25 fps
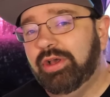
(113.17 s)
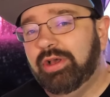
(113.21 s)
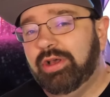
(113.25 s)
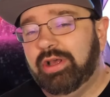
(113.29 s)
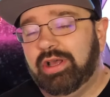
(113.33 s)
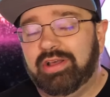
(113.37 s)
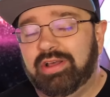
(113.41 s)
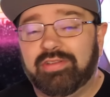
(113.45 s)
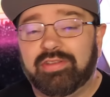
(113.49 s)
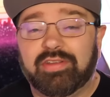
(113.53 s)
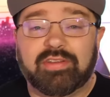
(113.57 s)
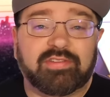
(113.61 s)

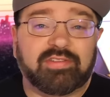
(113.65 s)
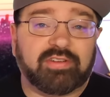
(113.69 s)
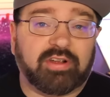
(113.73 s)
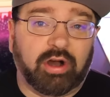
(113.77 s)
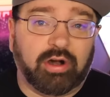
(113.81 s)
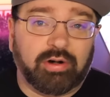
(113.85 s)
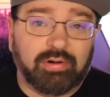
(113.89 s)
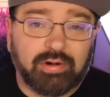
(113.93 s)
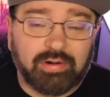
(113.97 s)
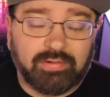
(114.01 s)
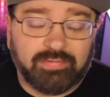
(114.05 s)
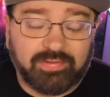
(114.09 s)
in this
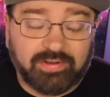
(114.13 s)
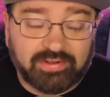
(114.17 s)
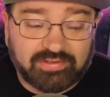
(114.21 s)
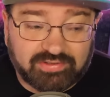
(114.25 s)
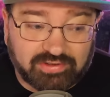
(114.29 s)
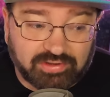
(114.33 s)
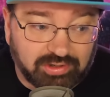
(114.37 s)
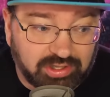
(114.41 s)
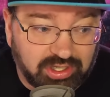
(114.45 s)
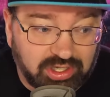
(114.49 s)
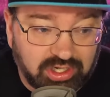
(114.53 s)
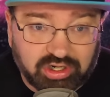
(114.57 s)
current
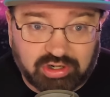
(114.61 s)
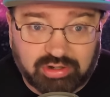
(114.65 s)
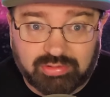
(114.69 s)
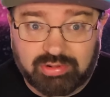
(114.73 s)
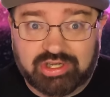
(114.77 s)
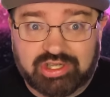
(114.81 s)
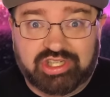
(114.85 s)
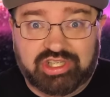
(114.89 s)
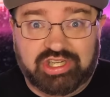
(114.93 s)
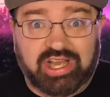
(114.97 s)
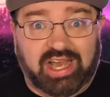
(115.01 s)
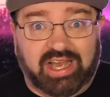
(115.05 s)
fiscal year,
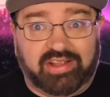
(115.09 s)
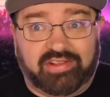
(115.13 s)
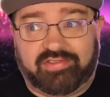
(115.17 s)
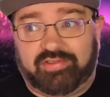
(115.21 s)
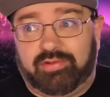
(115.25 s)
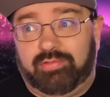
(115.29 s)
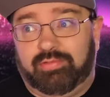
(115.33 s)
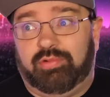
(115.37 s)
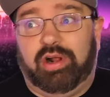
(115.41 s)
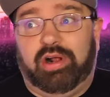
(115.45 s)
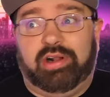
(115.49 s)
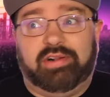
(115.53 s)
which,
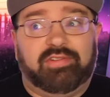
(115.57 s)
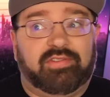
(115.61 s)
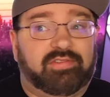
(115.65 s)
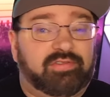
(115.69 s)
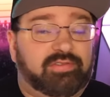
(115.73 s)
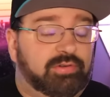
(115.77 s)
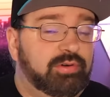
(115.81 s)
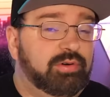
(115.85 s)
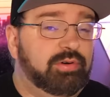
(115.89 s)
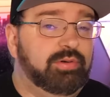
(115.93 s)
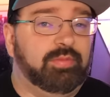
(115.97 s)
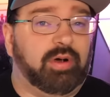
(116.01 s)
yes,
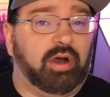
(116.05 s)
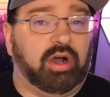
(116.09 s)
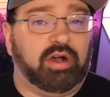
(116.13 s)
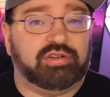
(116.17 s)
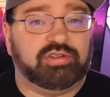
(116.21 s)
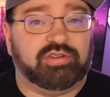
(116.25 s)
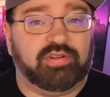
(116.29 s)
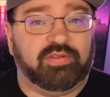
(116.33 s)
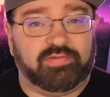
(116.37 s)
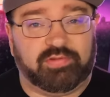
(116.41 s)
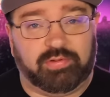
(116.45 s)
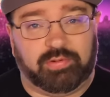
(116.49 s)
runs through
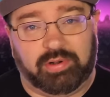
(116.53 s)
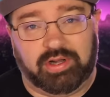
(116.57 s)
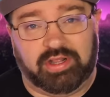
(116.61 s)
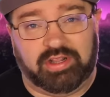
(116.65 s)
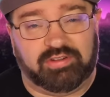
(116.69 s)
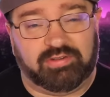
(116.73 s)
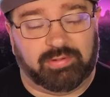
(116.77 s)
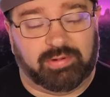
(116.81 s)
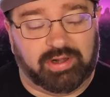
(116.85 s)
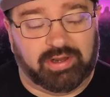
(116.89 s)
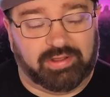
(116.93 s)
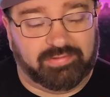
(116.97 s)
March of
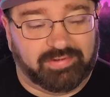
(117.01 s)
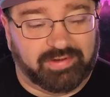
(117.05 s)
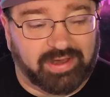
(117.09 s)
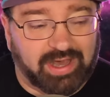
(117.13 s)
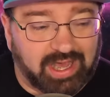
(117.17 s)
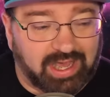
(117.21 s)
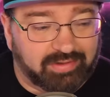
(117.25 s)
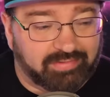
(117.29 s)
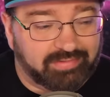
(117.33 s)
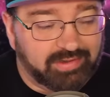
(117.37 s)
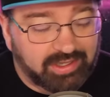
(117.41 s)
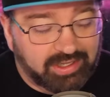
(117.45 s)

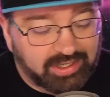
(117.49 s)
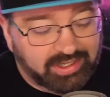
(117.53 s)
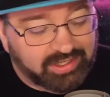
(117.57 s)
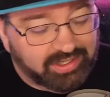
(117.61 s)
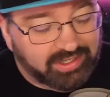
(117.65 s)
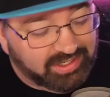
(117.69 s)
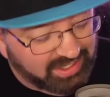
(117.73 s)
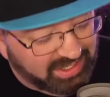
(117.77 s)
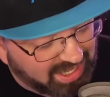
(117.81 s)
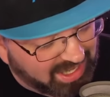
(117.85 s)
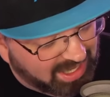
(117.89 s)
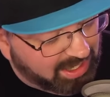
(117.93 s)
2025.
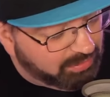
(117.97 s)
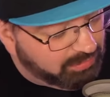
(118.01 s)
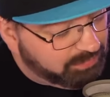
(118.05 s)
Now,